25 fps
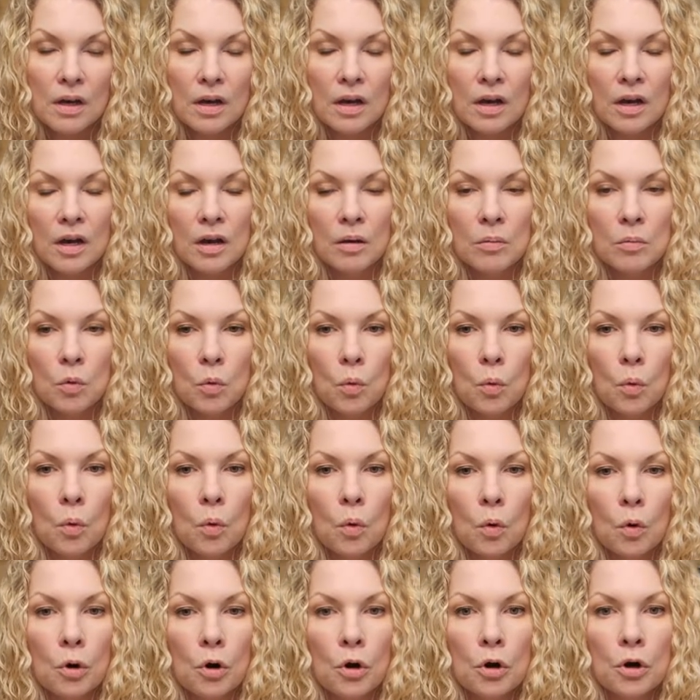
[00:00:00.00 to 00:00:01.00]
um,
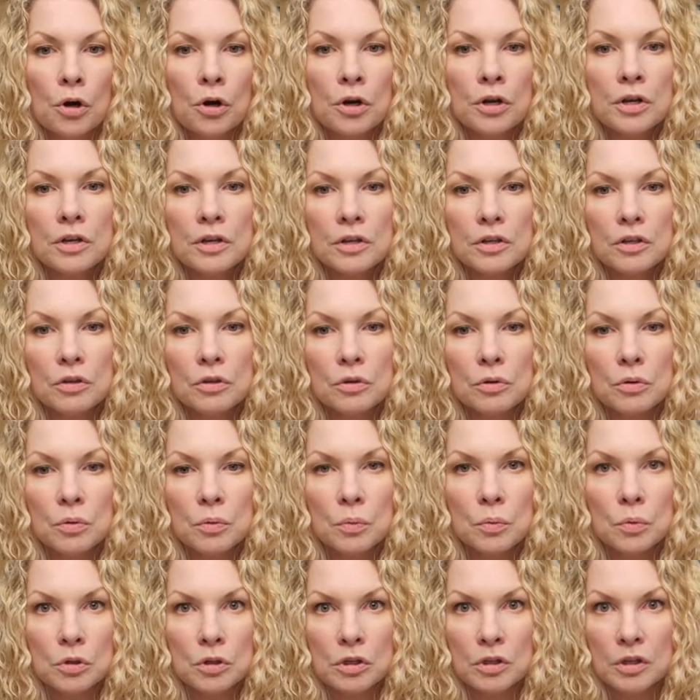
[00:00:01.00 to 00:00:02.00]
or
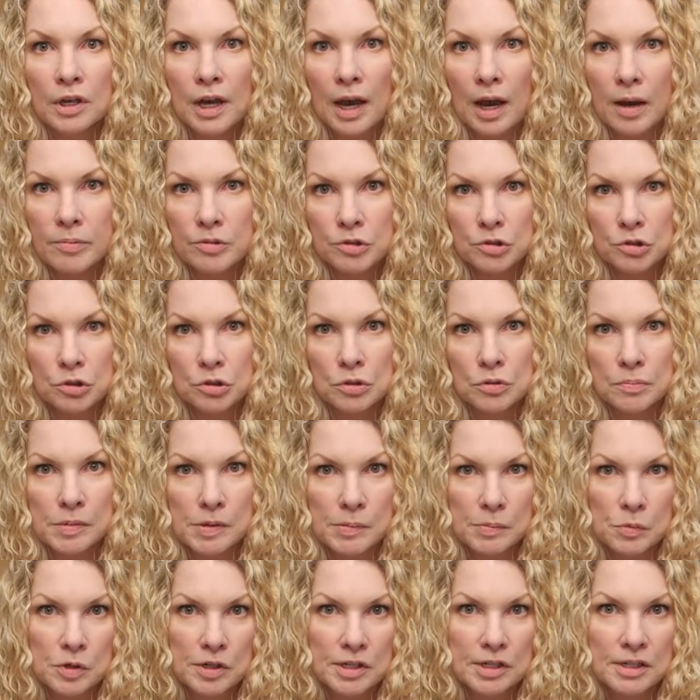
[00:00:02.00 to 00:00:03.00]
you want to capture
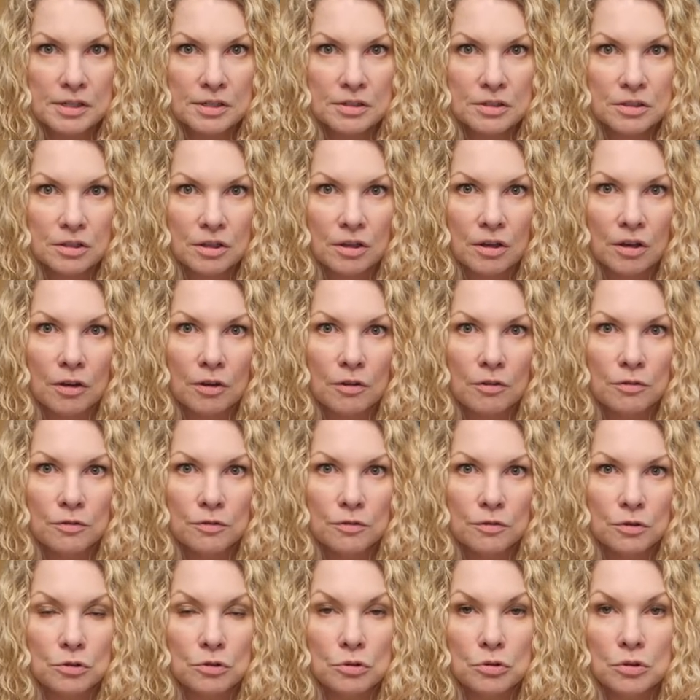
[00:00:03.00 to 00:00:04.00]
memories
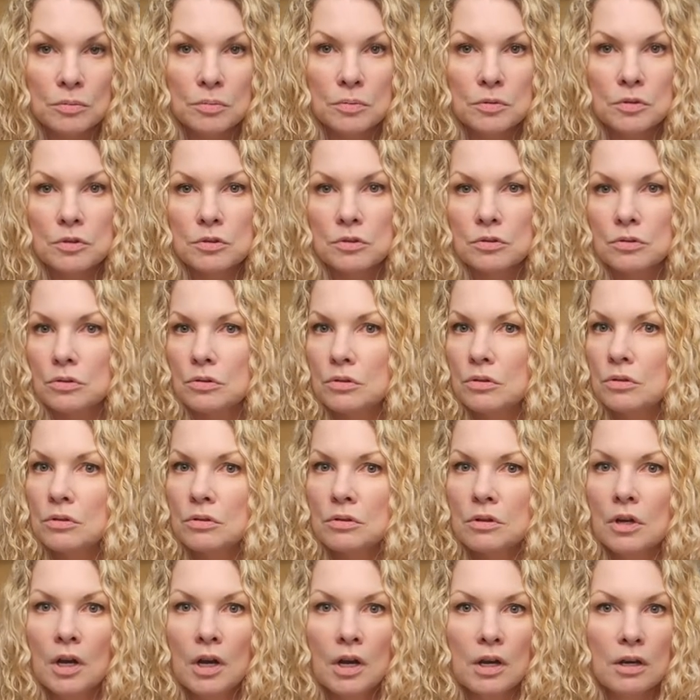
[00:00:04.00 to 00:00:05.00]
of your trips
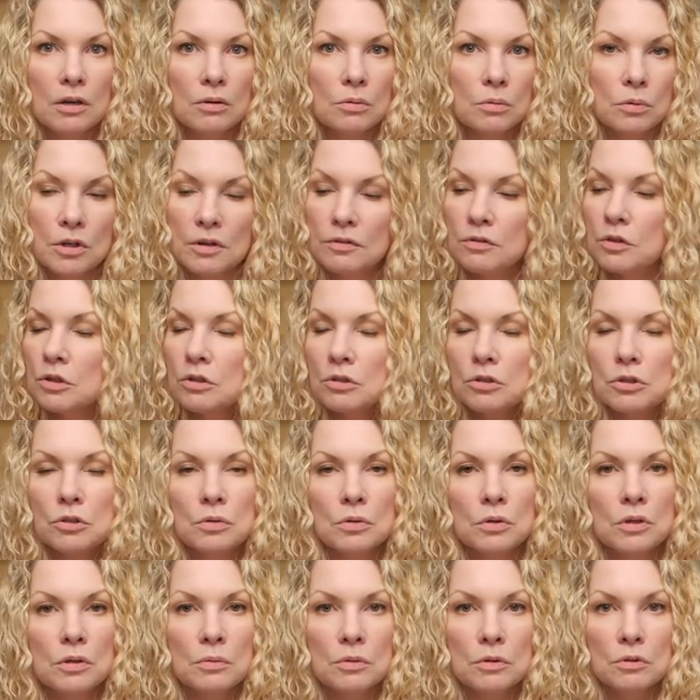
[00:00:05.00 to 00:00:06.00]
or whatever you're
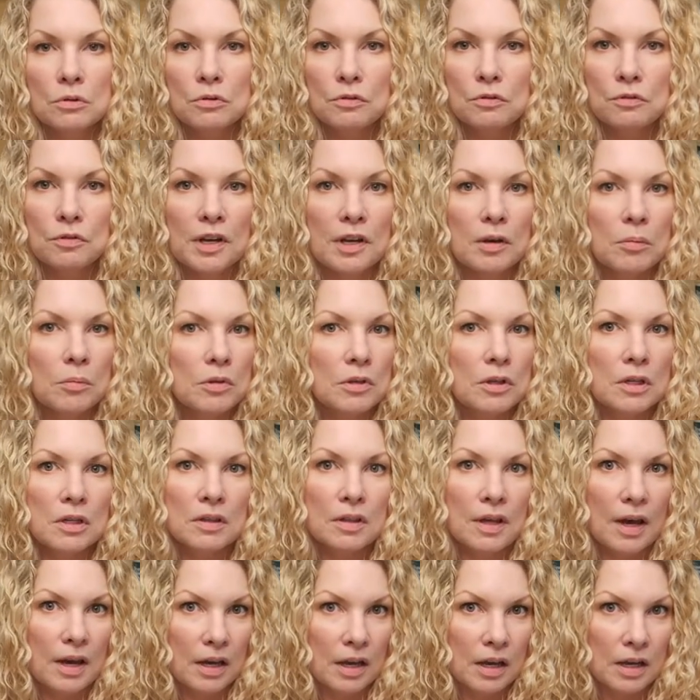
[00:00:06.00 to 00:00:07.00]
doing with your family,
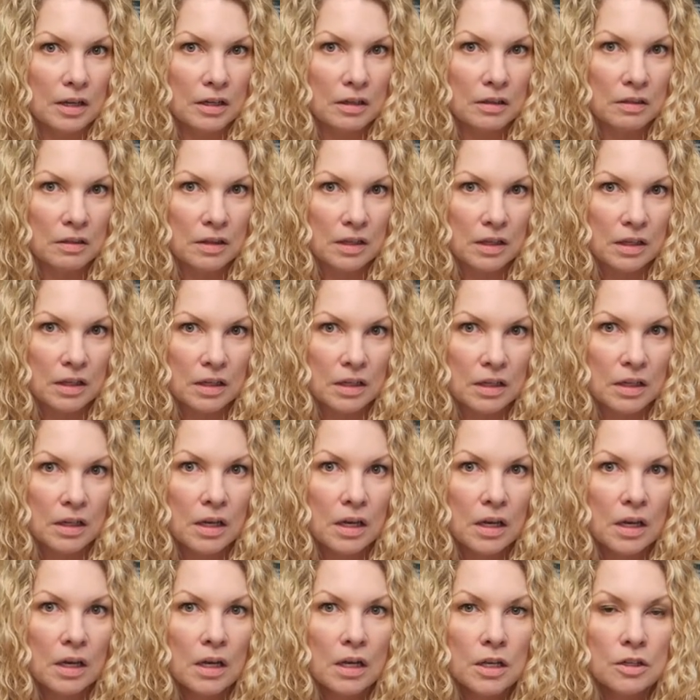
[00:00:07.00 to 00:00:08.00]
that kind of thing.